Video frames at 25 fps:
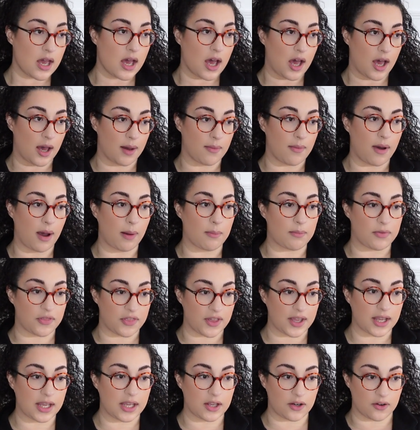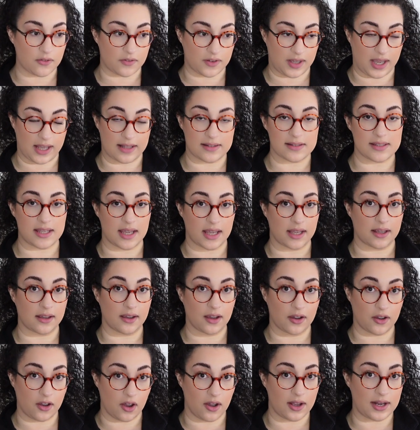I'm thinking of
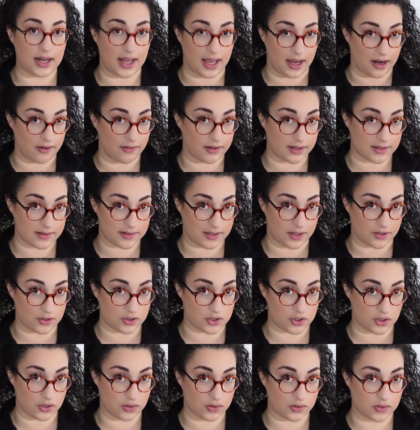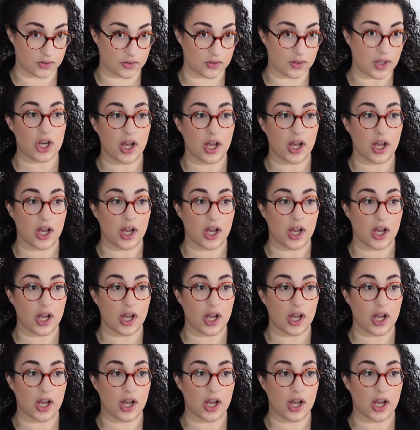getting curly hair extensions.